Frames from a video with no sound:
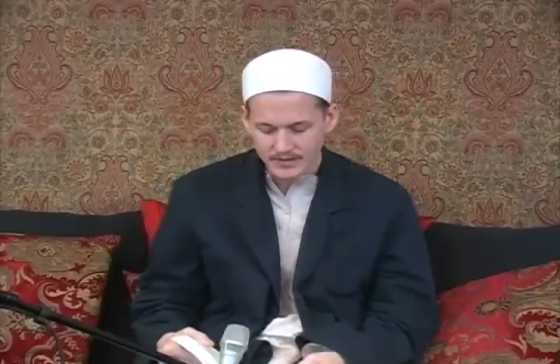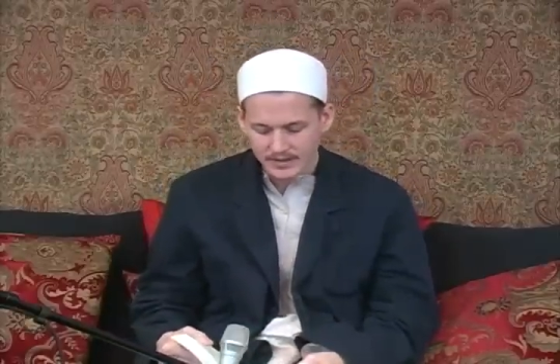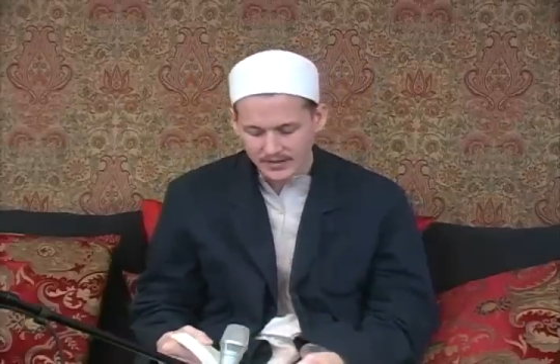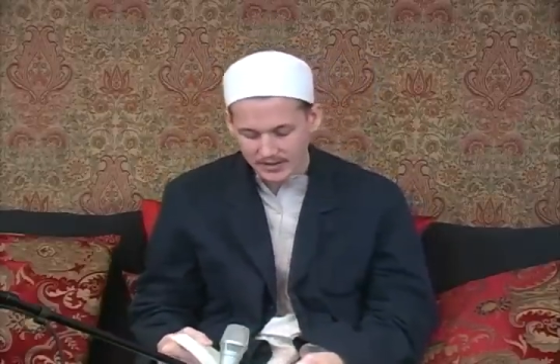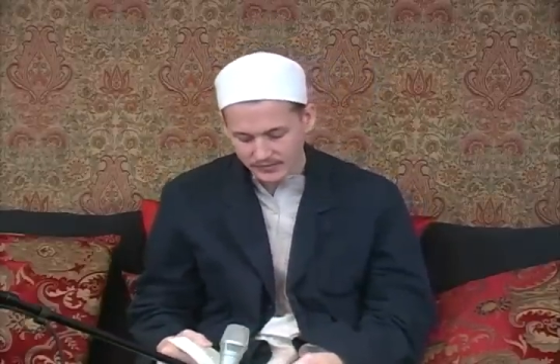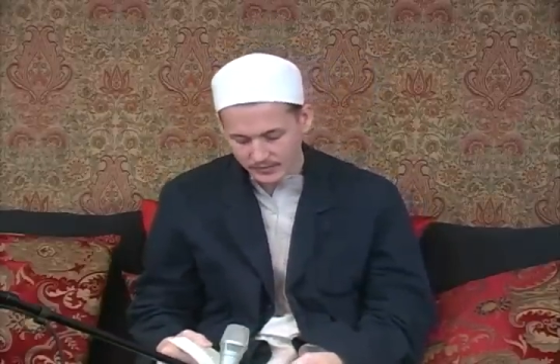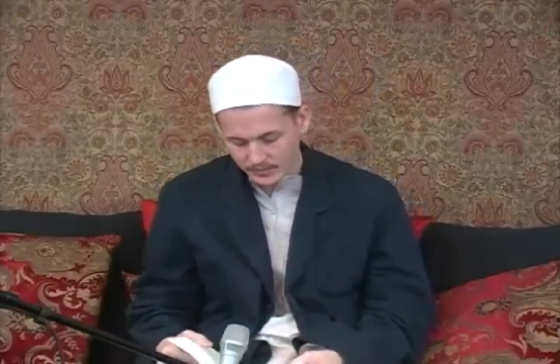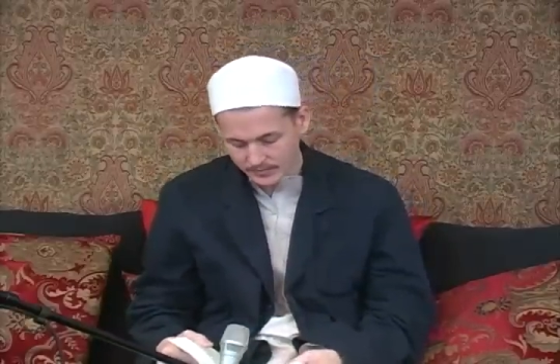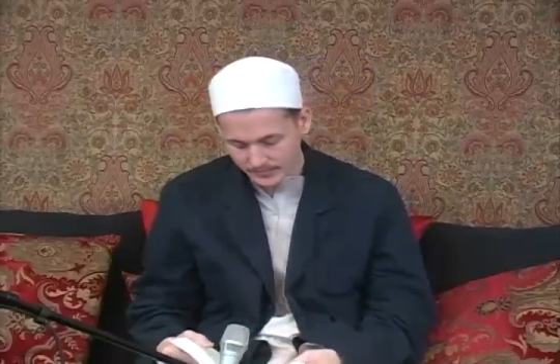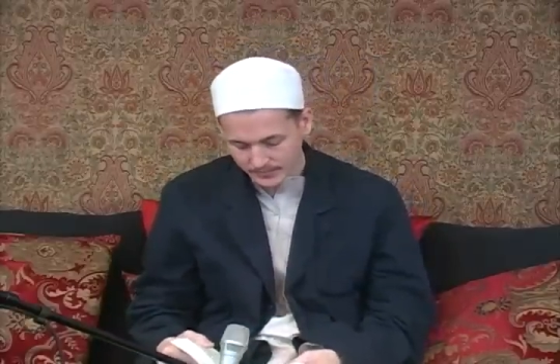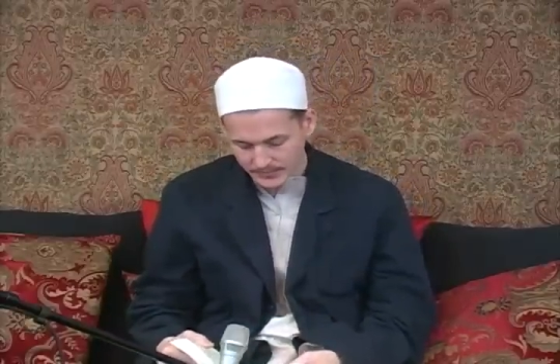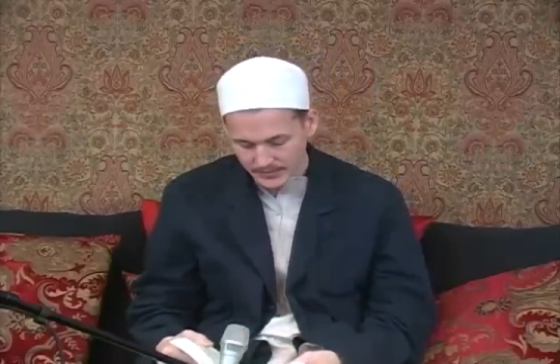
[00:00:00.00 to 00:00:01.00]
Therefore,
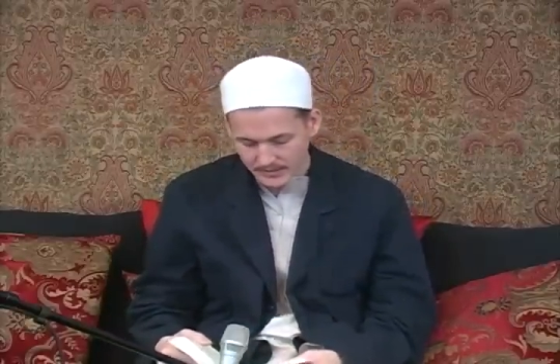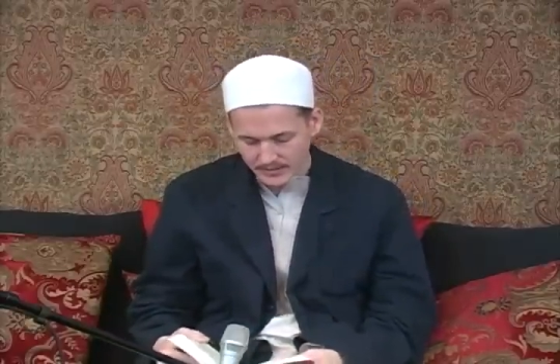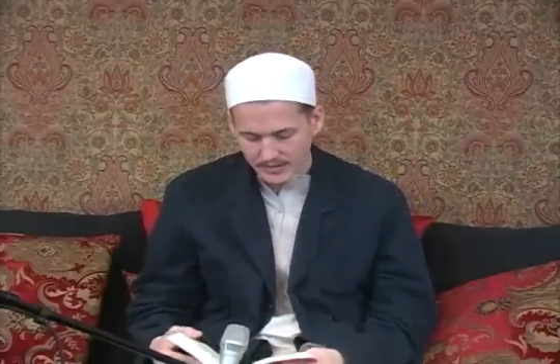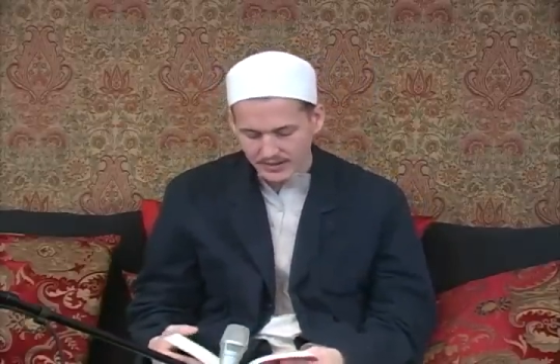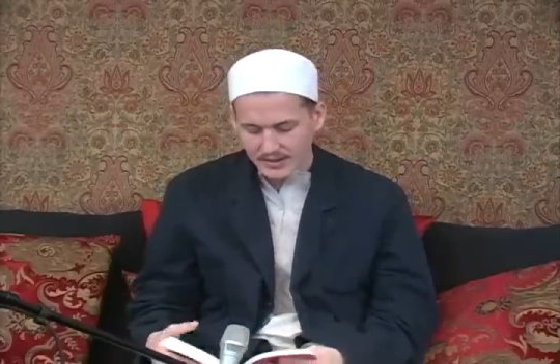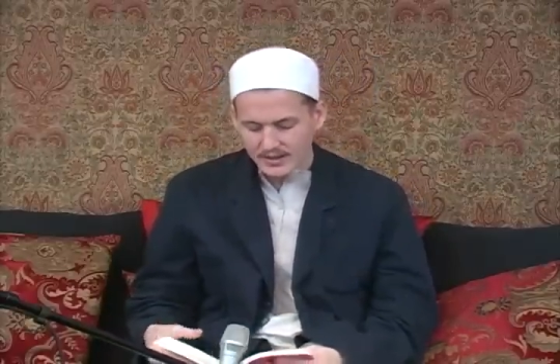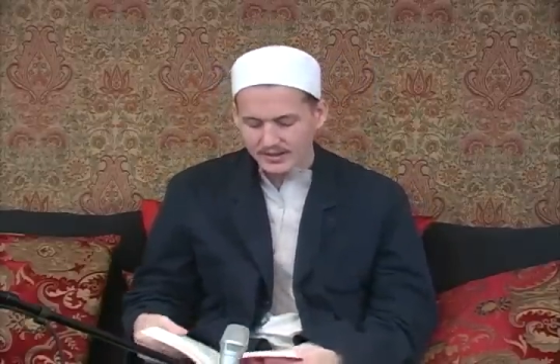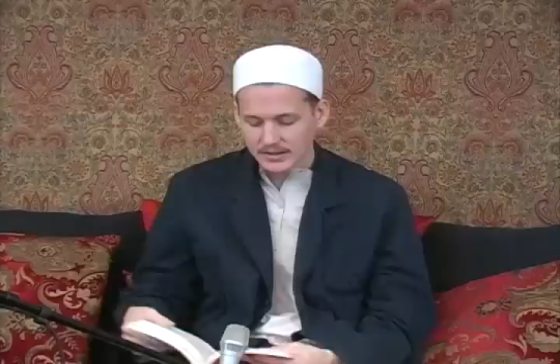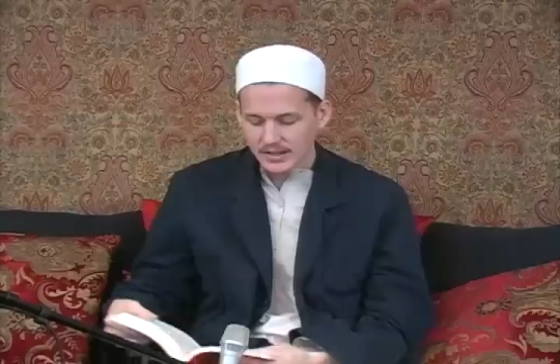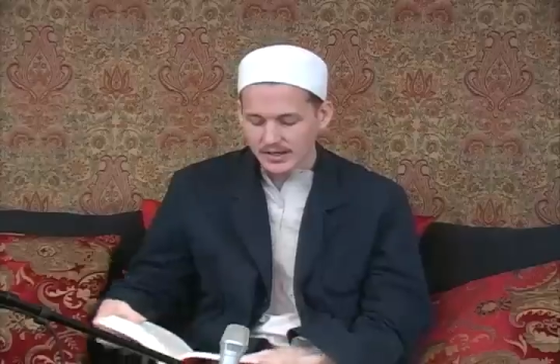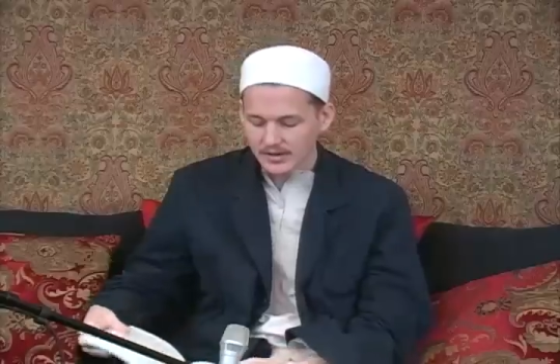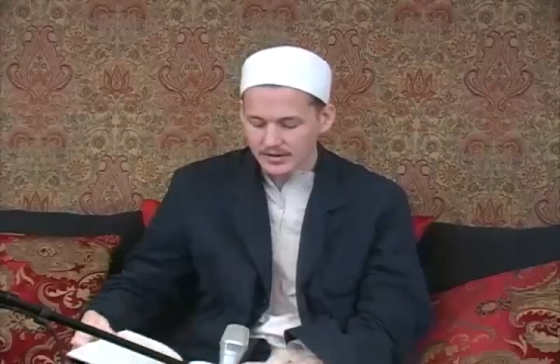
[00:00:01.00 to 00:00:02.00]

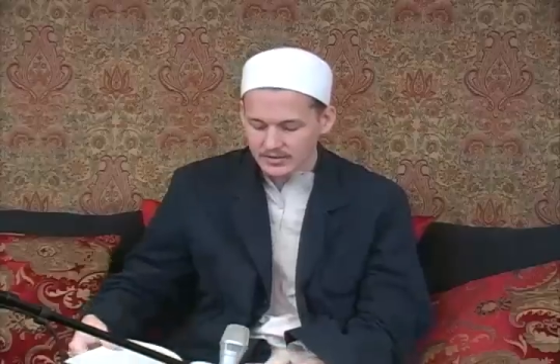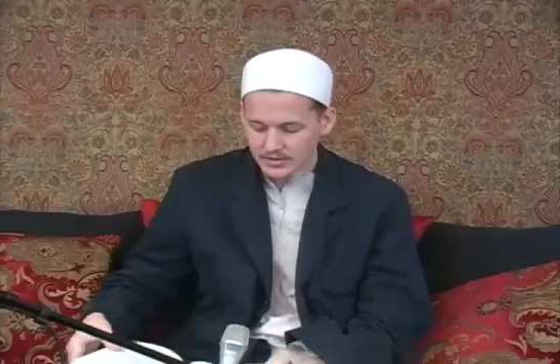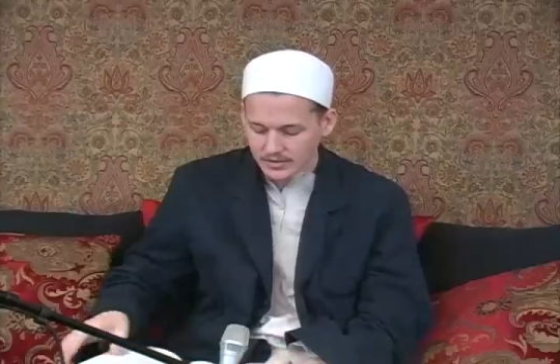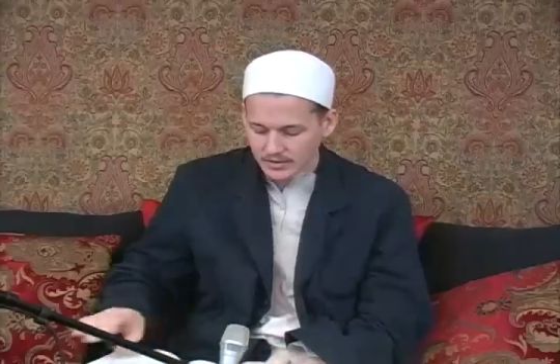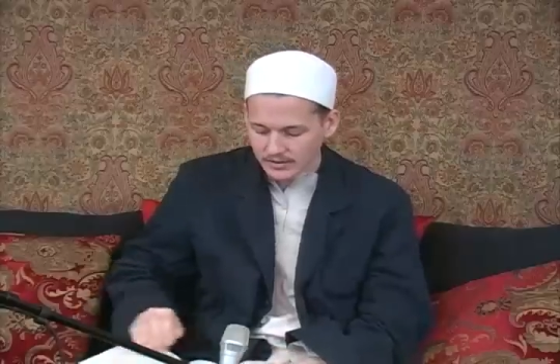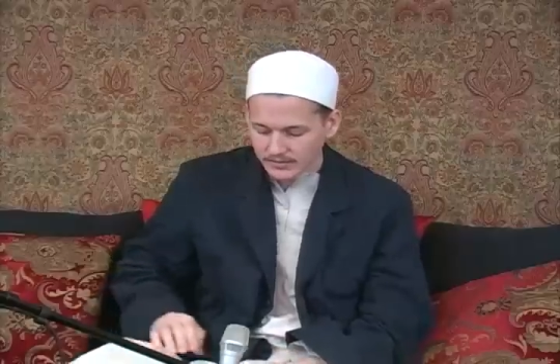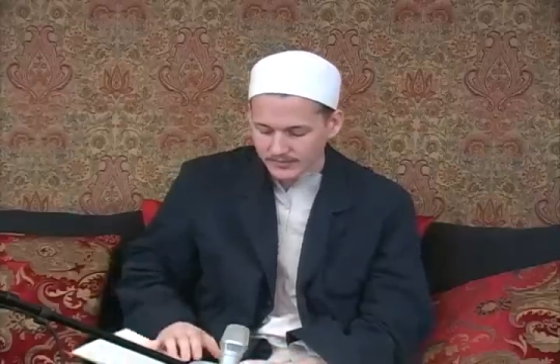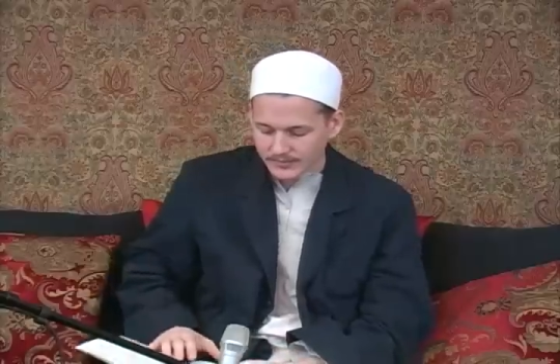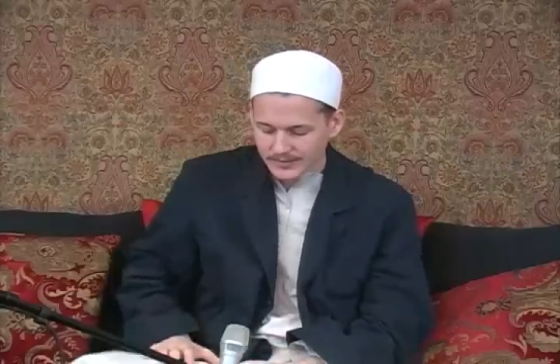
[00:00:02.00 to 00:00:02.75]
character